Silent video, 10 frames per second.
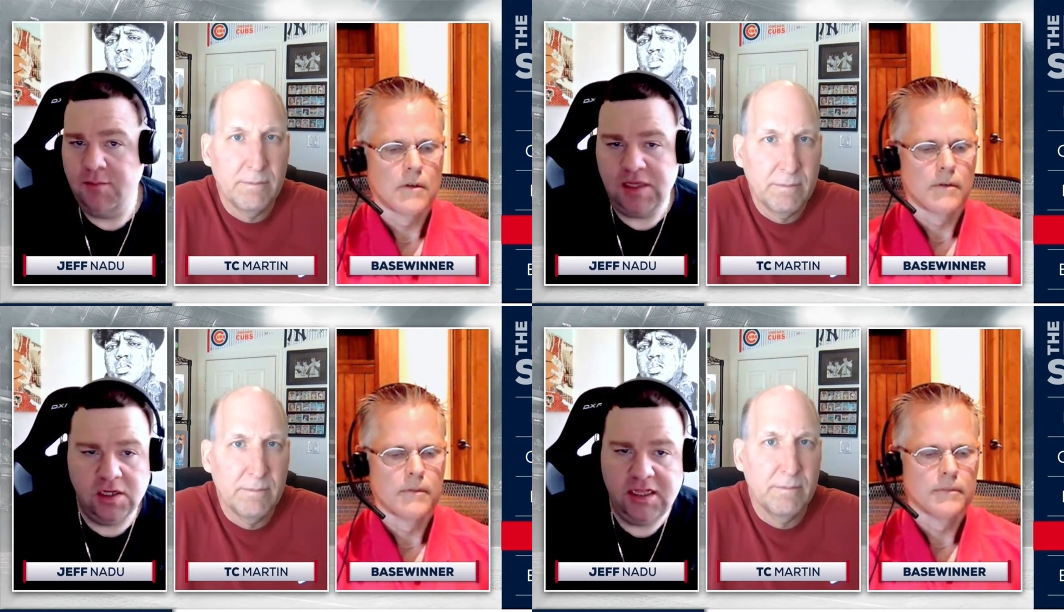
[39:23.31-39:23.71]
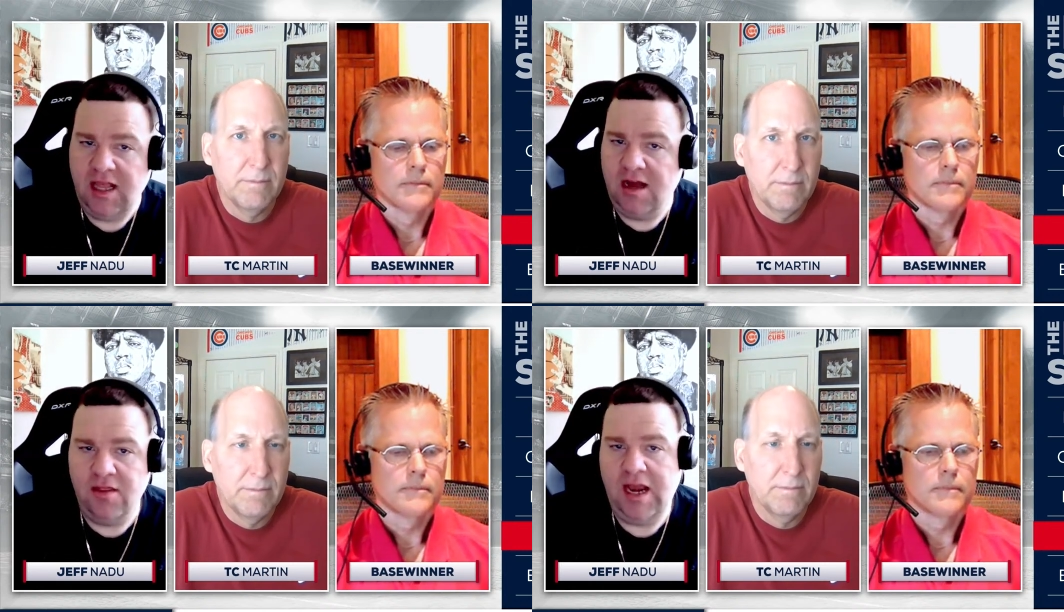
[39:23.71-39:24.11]
Speaker 1: I mean, you look at
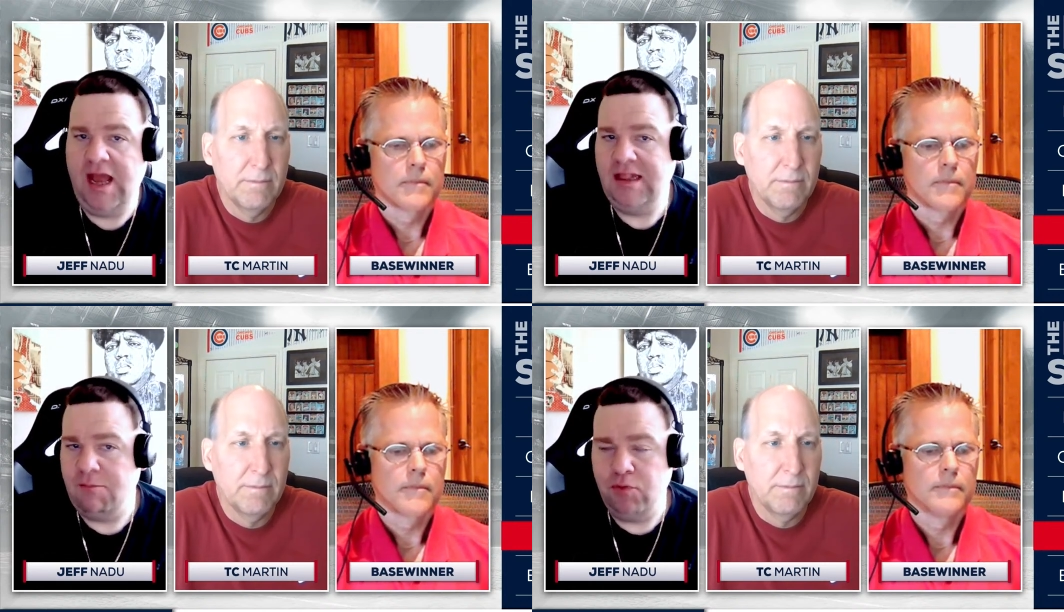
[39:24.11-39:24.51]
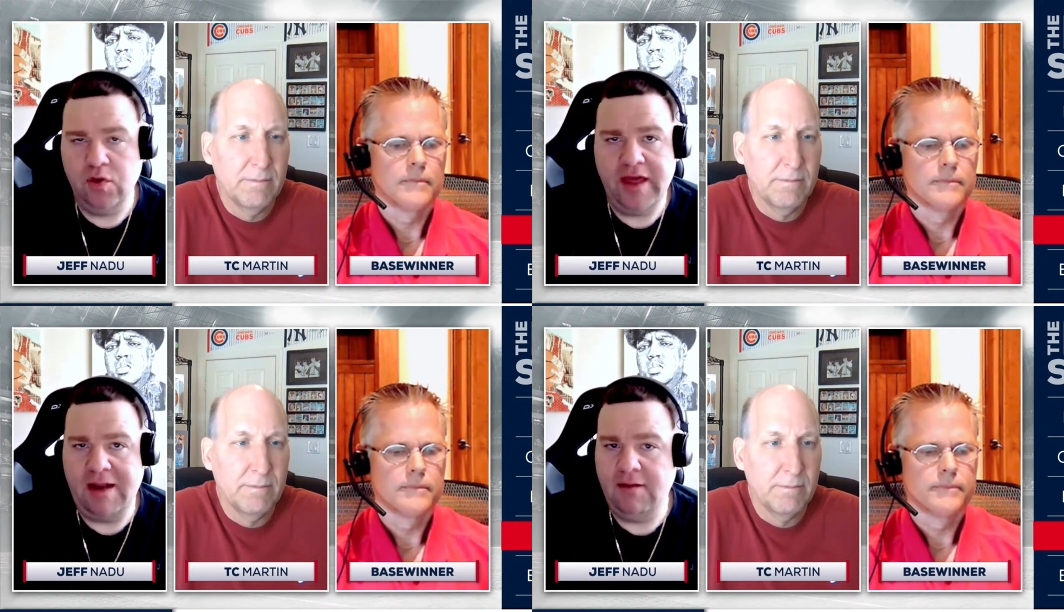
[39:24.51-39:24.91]
that other night; they
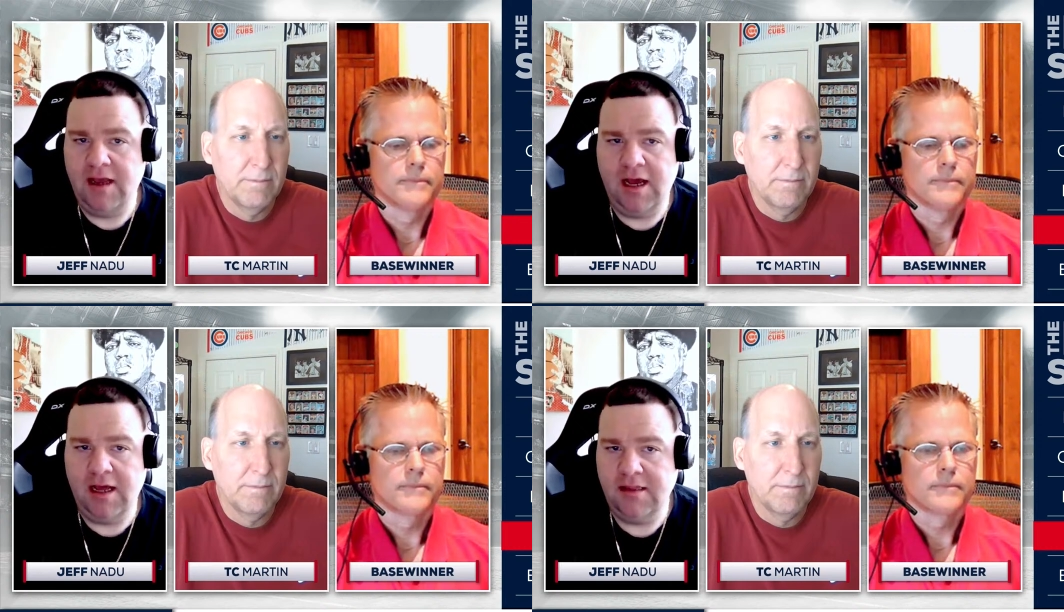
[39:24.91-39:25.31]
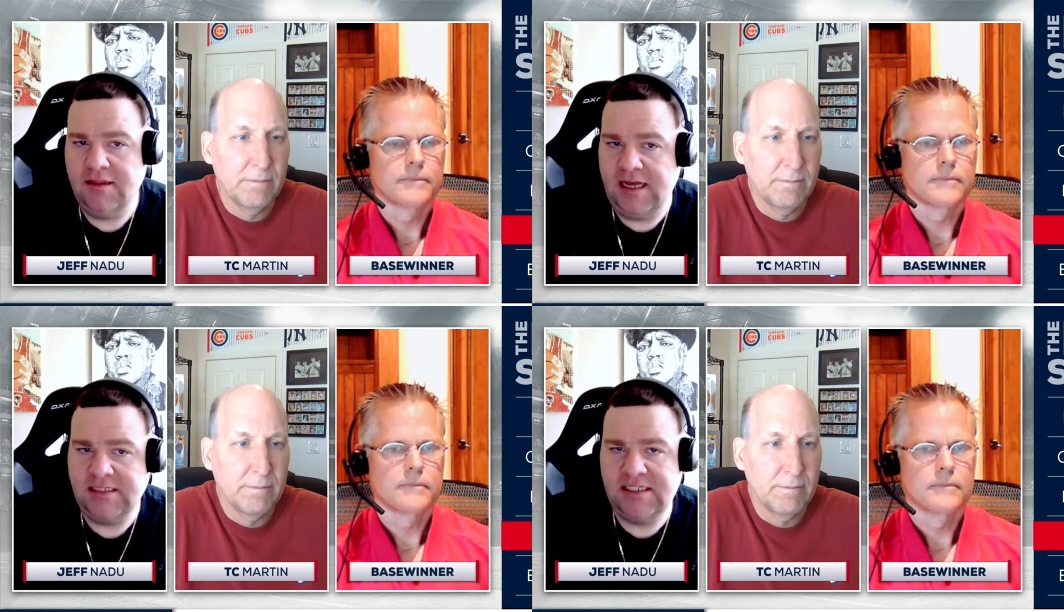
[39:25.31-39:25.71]
blew
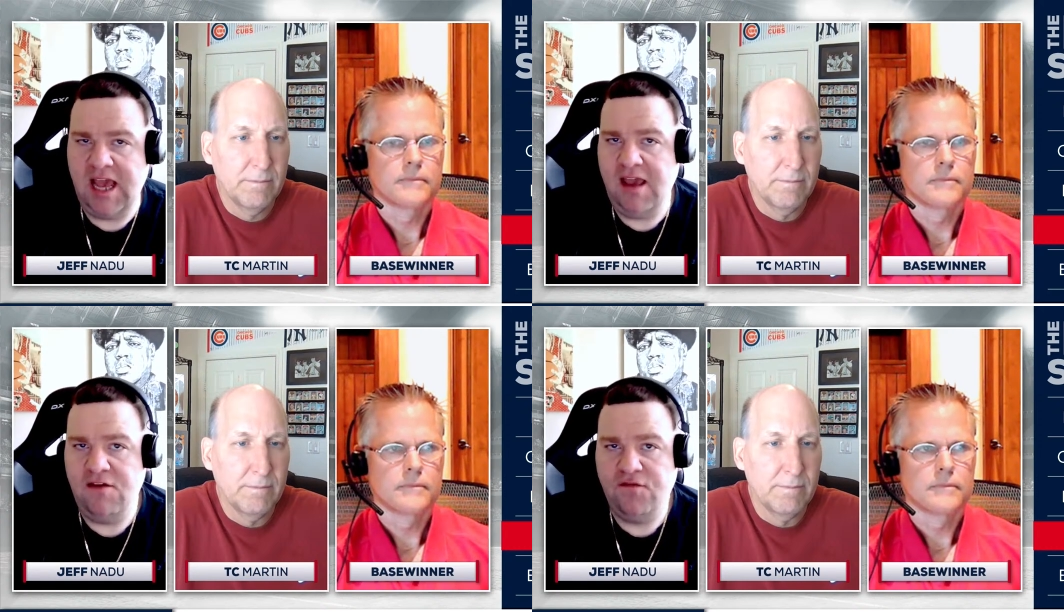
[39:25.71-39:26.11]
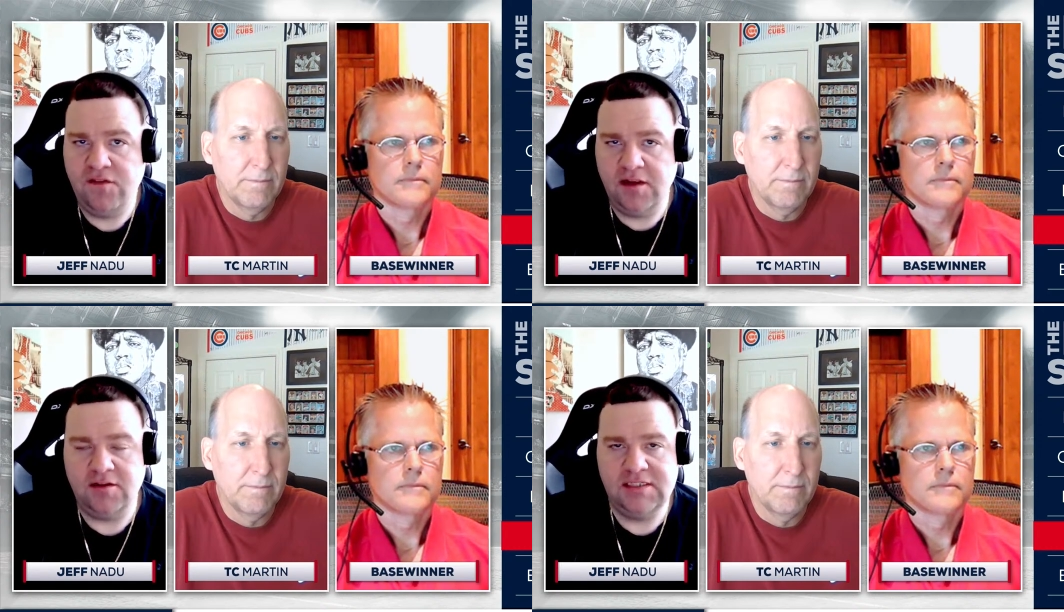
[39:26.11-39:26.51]
that
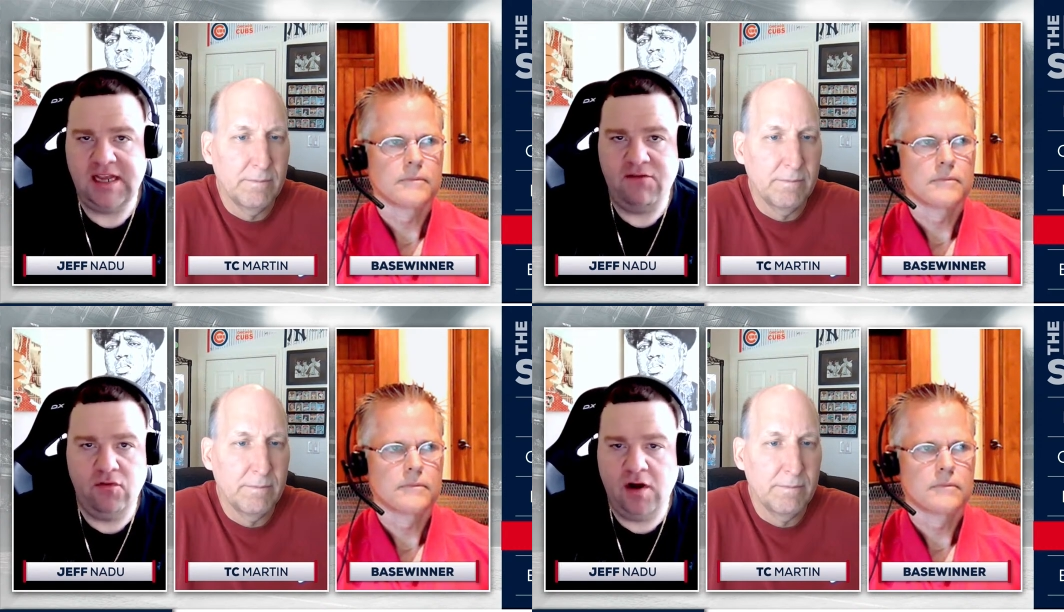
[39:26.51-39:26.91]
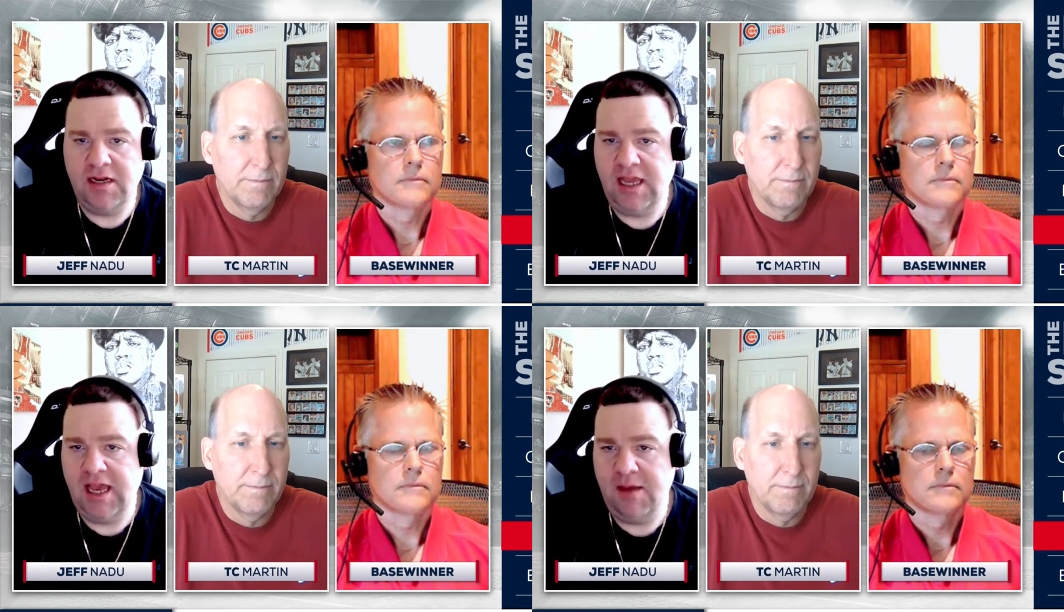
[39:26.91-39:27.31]
save. You know, the
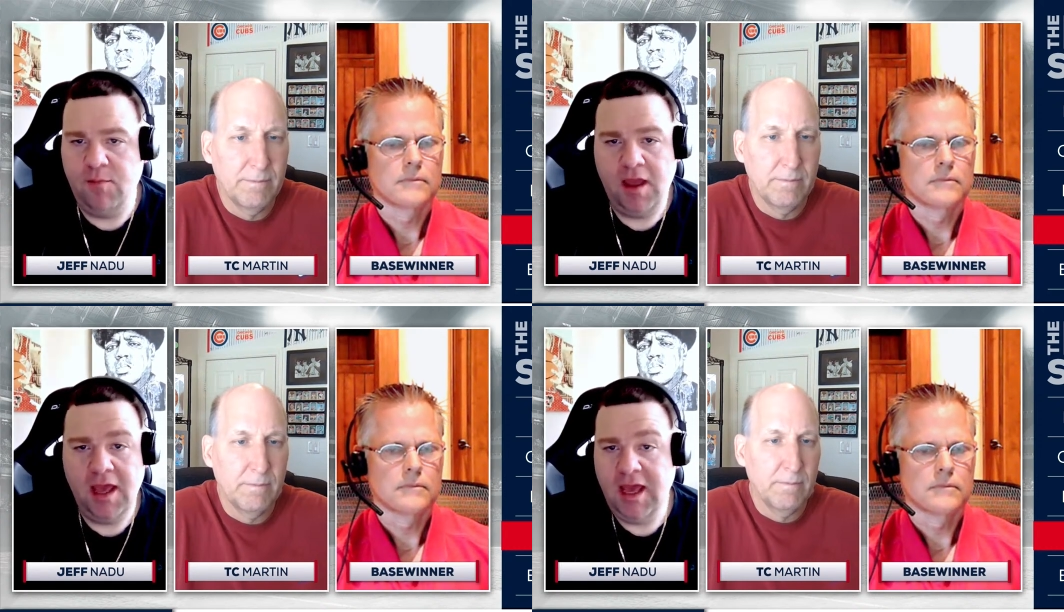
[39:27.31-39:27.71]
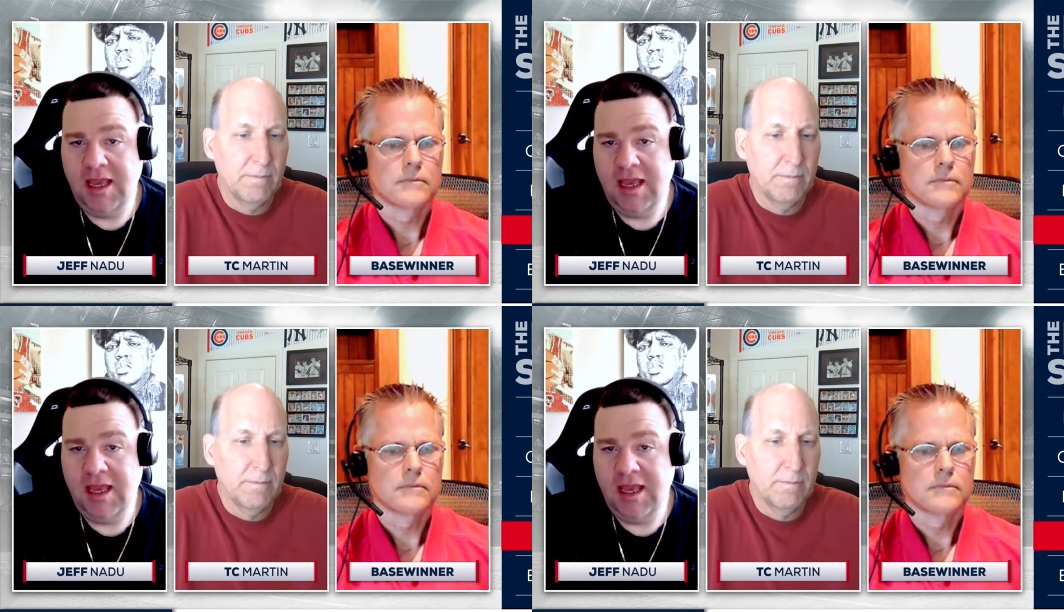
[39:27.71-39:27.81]
7-run game.